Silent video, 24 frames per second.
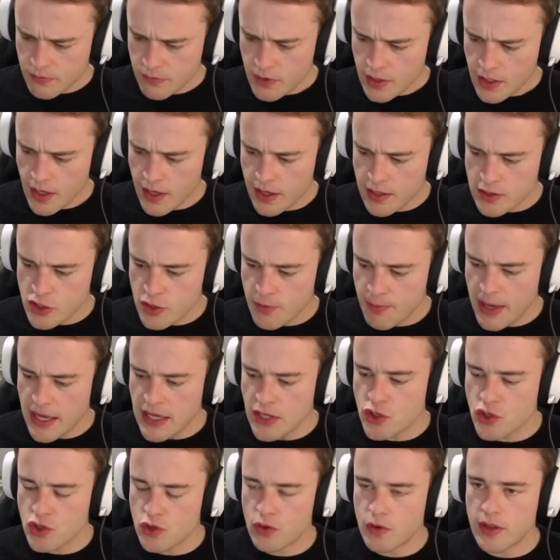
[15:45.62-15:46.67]
and to make
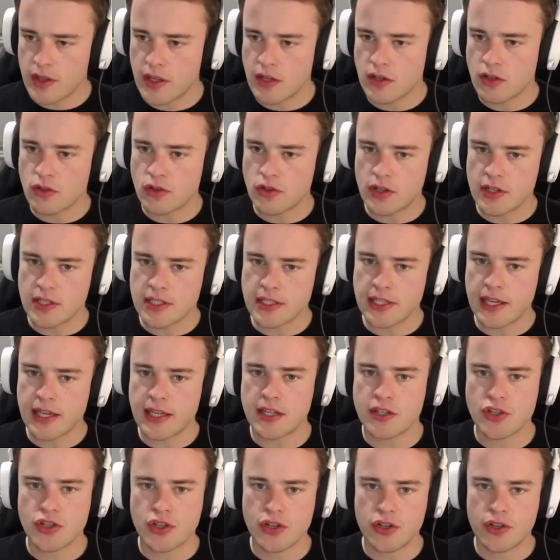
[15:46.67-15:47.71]
sure that on those later
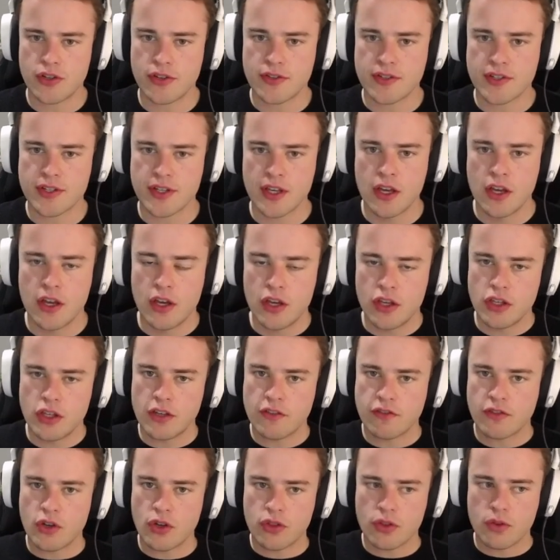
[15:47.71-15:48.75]
turns you've
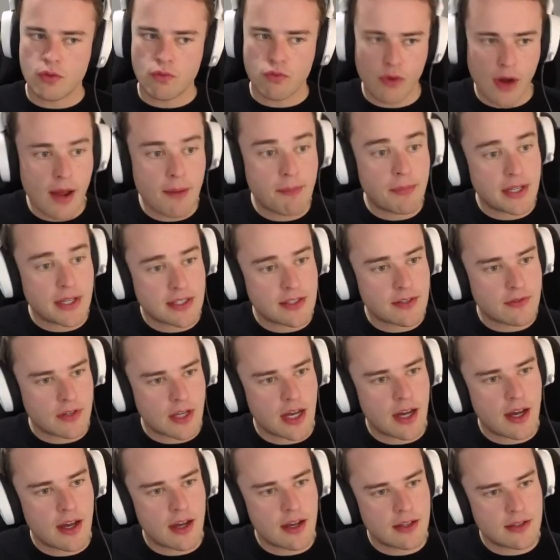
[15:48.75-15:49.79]
got the right mix of
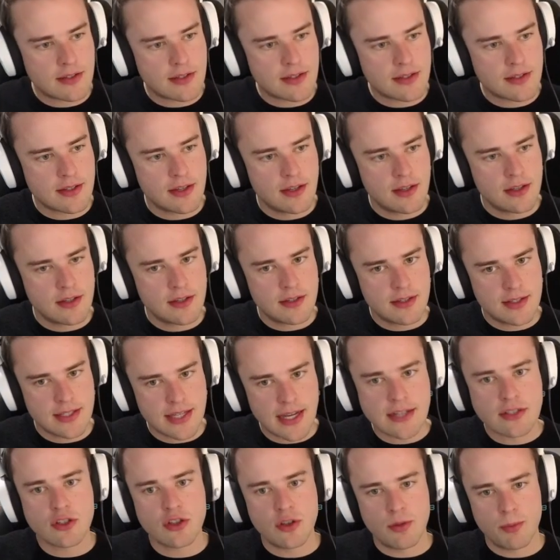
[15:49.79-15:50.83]
cards
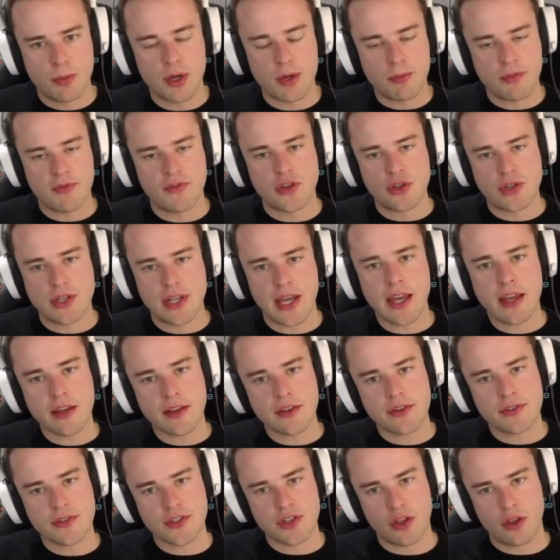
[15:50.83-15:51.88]
stacked on the bottom of your deck,
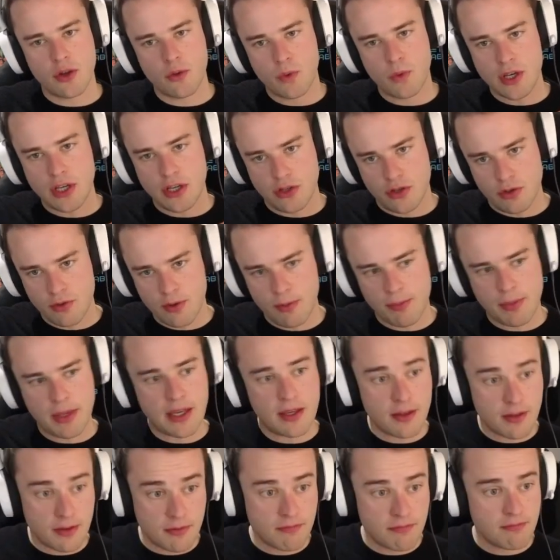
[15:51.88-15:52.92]
so that when you do a
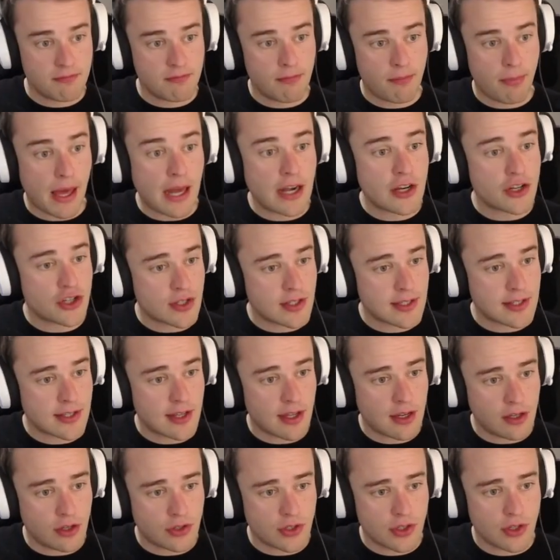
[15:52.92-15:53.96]
big banish at the start
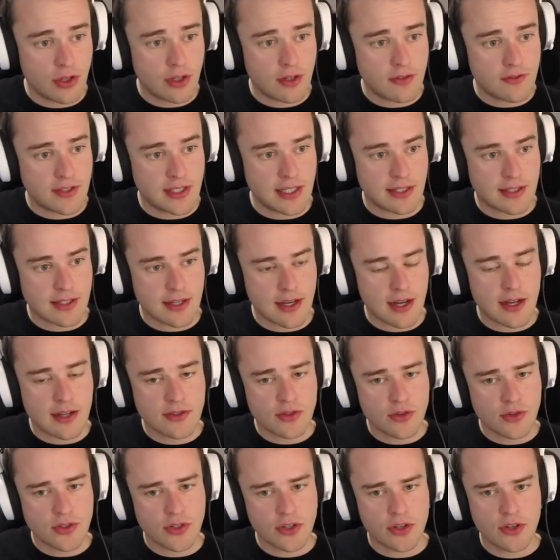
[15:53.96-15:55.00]
of your turn of 6 cards
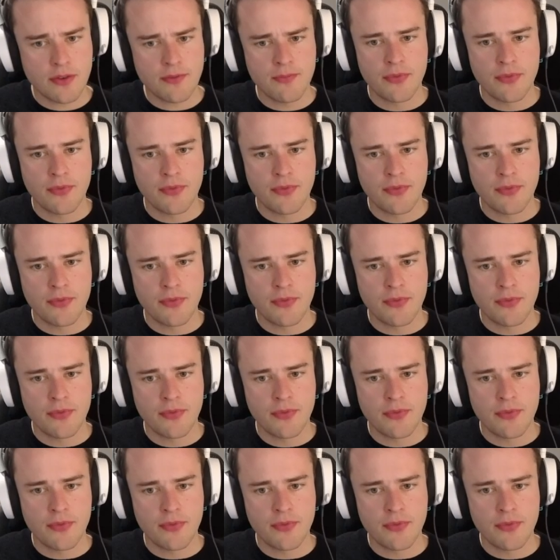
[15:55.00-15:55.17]
or so,